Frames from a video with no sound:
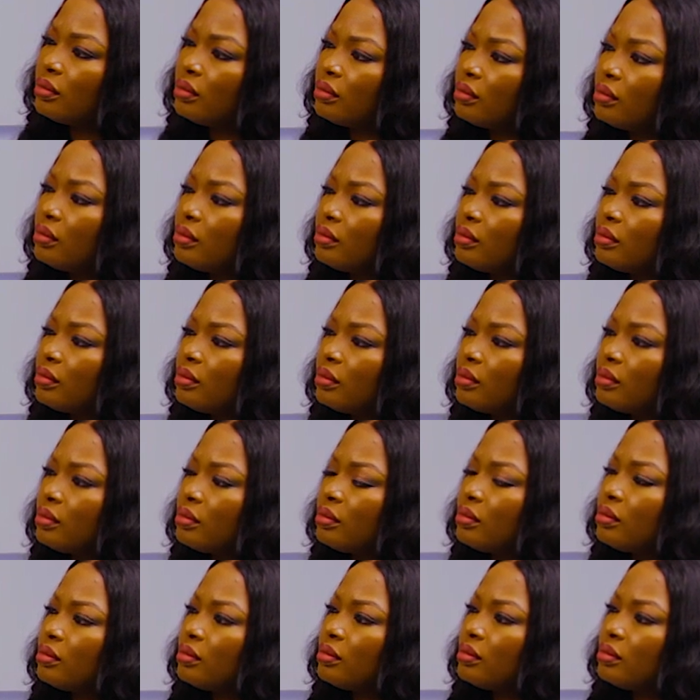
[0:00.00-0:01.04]

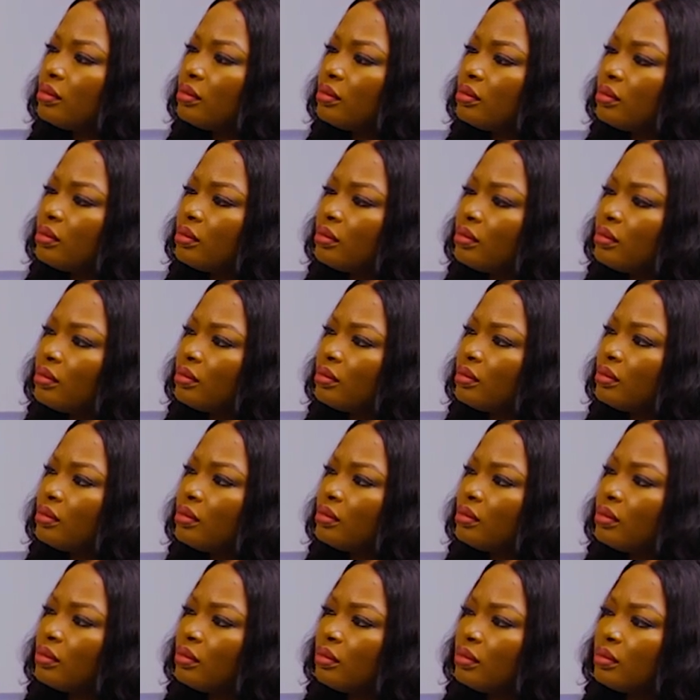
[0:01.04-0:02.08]

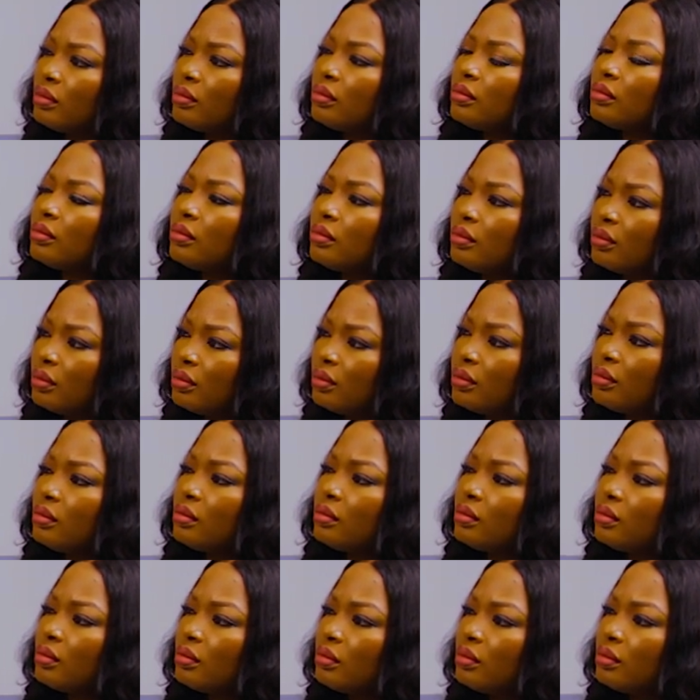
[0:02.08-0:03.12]

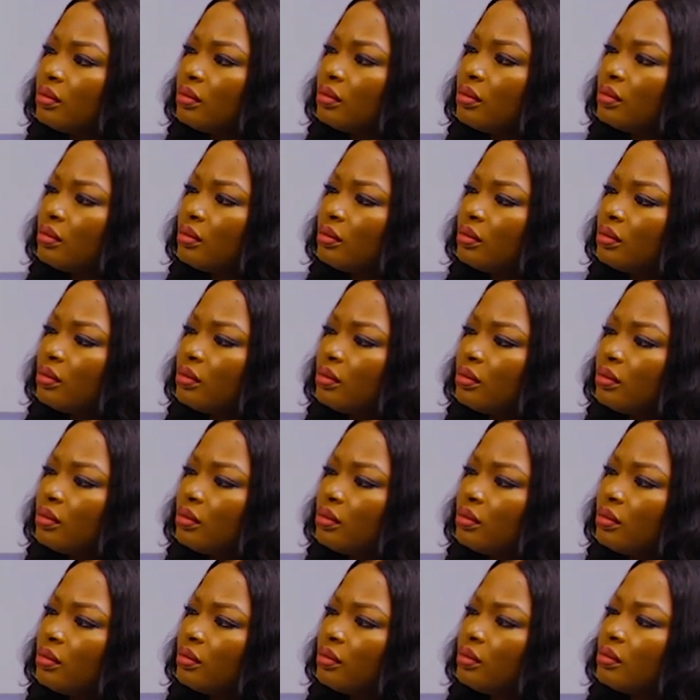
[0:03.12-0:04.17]

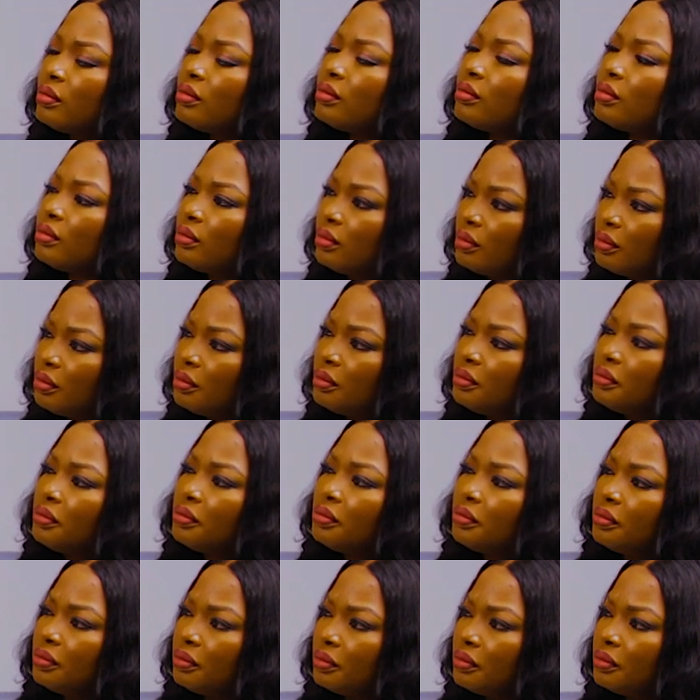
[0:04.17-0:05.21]

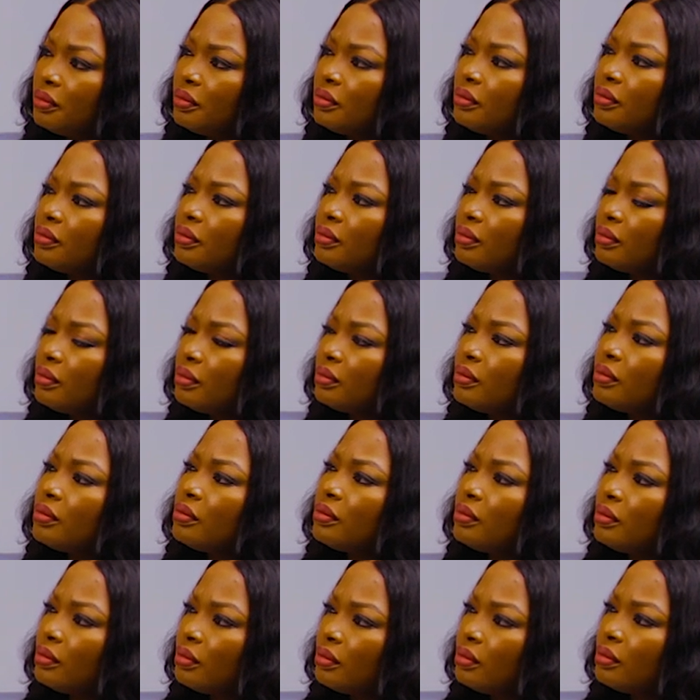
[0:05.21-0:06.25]

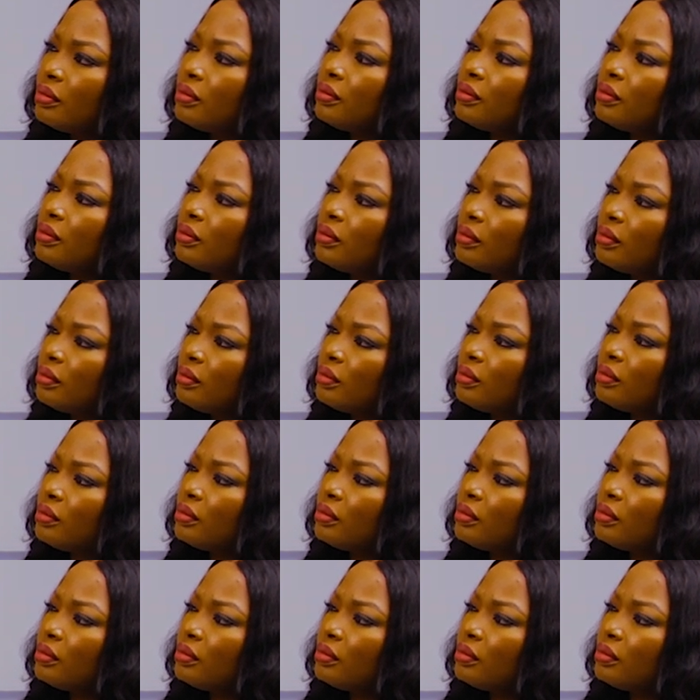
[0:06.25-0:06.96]
No words are spoken by the person on screen.